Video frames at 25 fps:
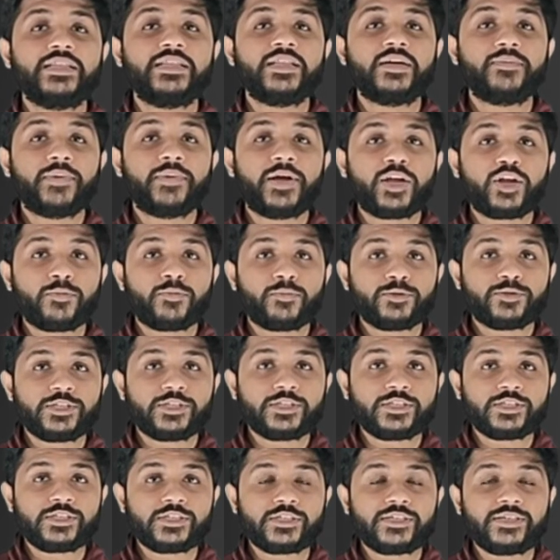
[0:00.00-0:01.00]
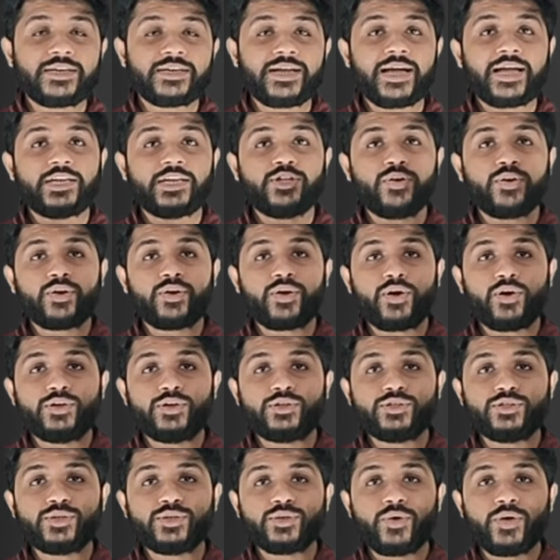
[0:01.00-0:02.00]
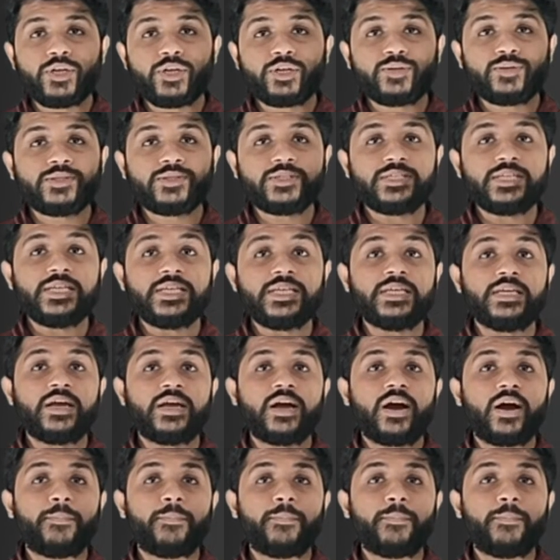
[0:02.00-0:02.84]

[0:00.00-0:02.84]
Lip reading: the microprocessor, and you are also going to see